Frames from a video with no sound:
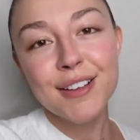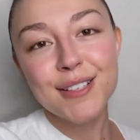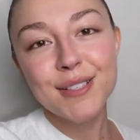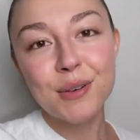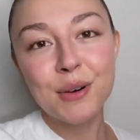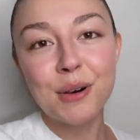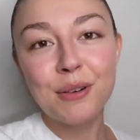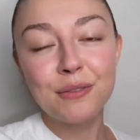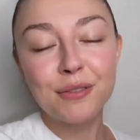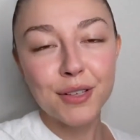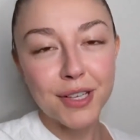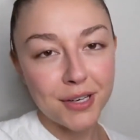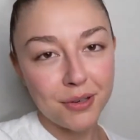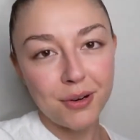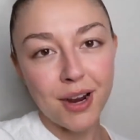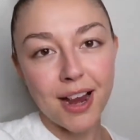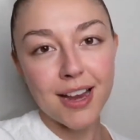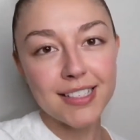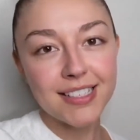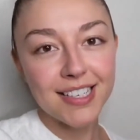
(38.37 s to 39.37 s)
so hopefully
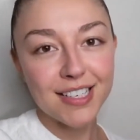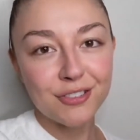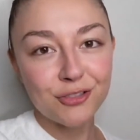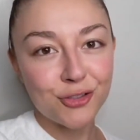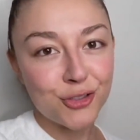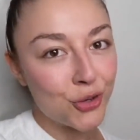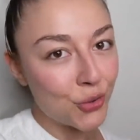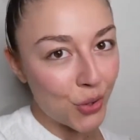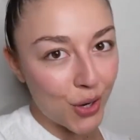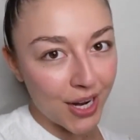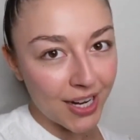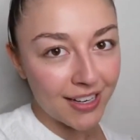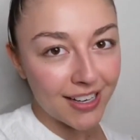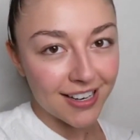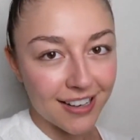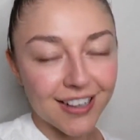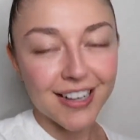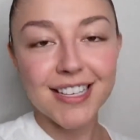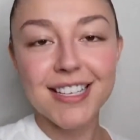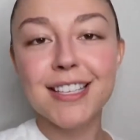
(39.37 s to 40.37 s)
you guys enjoy.
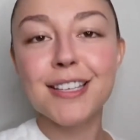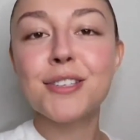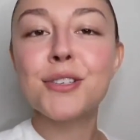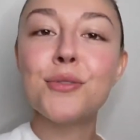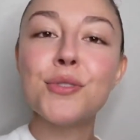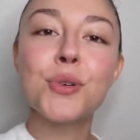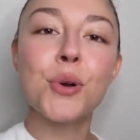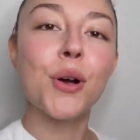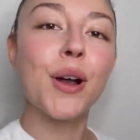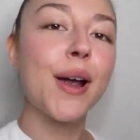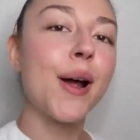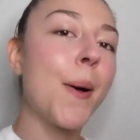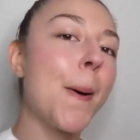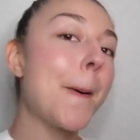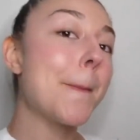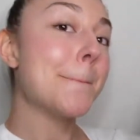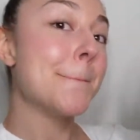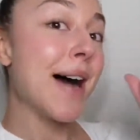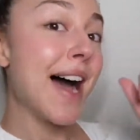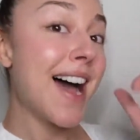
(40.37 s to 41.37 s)
Here is the tutorial.
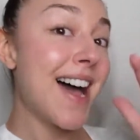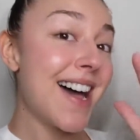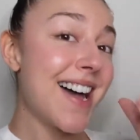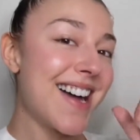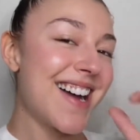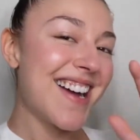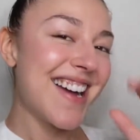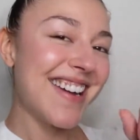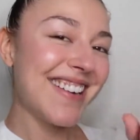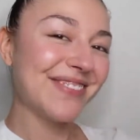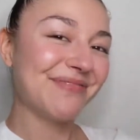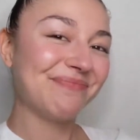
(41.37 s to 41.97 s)
Bye!